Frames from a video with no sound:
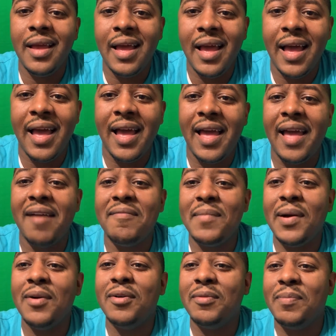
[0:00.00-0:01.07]
I have
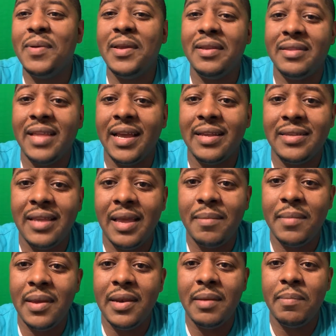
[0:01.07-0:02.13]
my own opinions. Like I said,
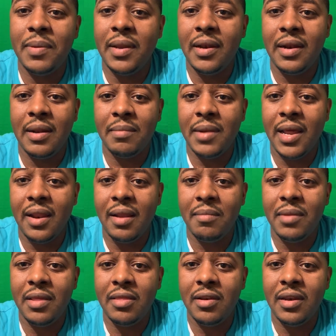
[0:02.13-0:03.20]
I'm independent. I'm
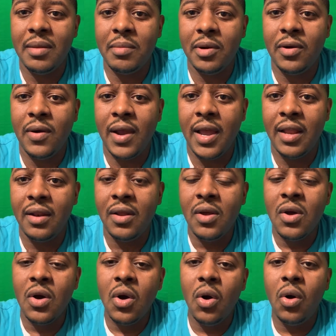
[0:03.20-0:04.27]
neither Democrat
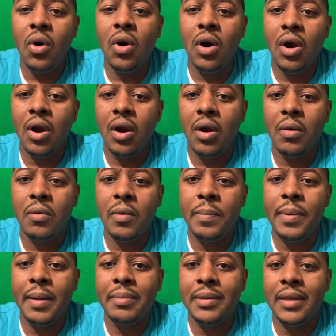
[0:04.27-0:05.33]
or
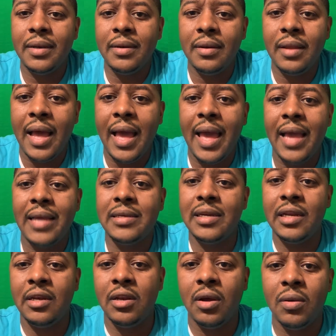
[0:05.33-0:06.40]
Republican. I
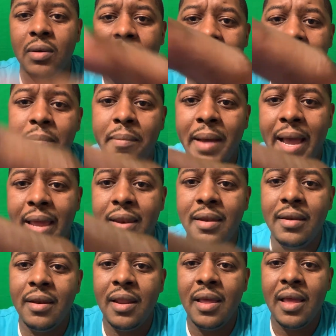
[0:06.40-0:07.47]
actually don't like
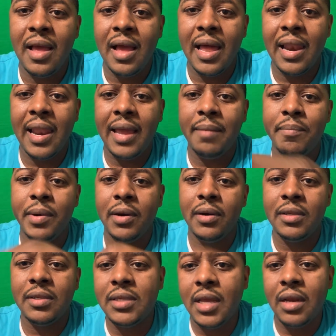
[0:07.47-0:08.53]
Biden. I like
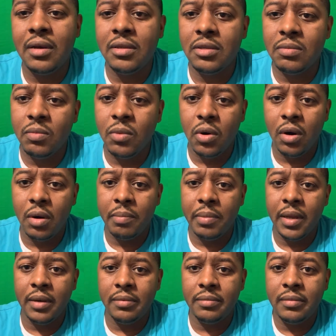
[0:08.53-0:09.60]
Bernie Sanders more,
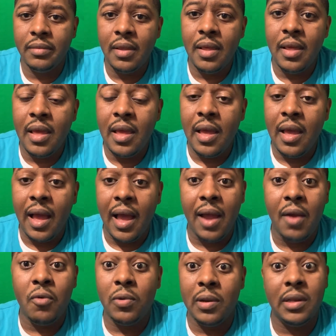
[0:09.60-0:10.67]
but I
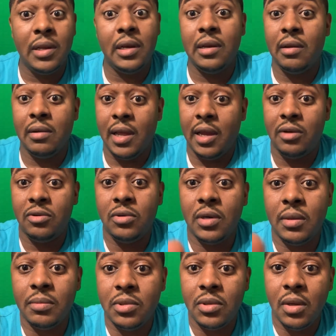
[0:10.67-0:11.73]
really don't like
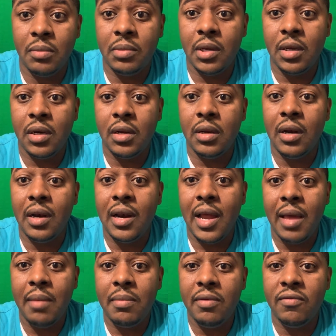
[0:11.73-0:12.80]
Trump, so I'm gonna
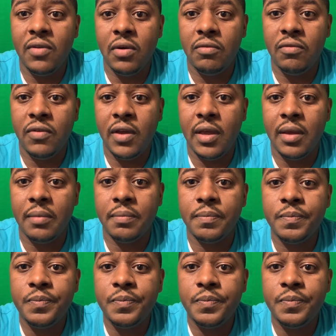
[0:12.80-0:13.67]
not be voting for him.